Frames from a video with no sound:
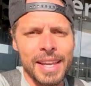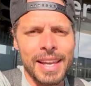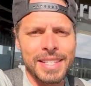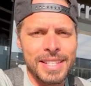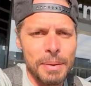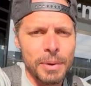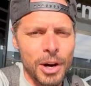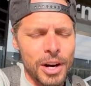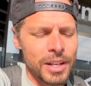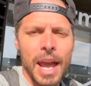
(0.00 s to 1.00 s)
a SIM
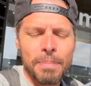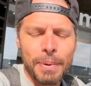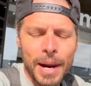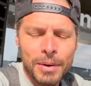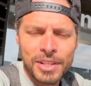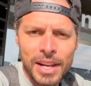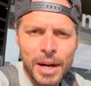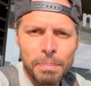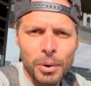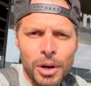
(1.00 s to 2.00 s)
card at Paris
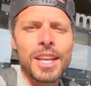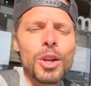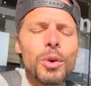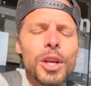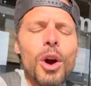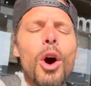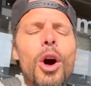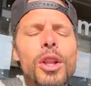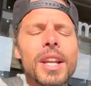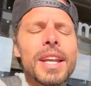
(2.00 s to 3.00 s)
Airport, including
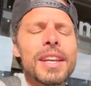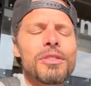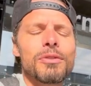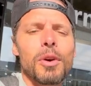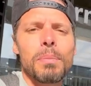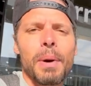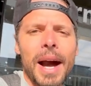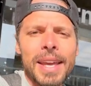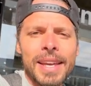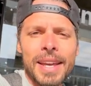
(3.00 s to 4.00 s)
all the links for
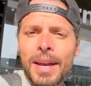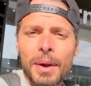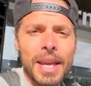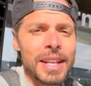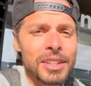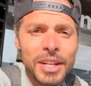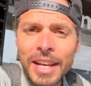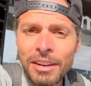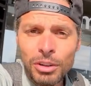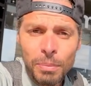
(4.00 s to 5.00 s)
buying
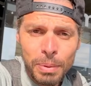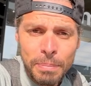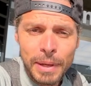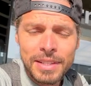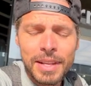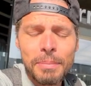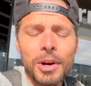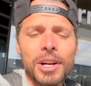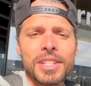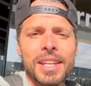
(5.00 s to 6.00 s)
international prepaid SIM
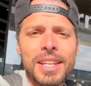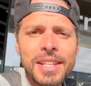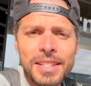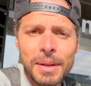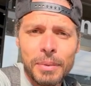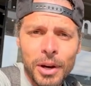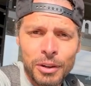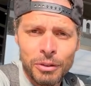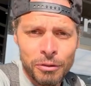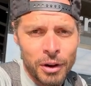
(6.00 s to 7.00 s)
cards and eSIM
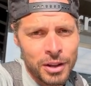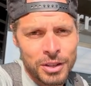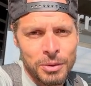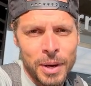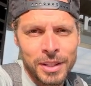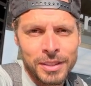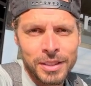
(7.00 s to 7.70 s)
cards for France as well.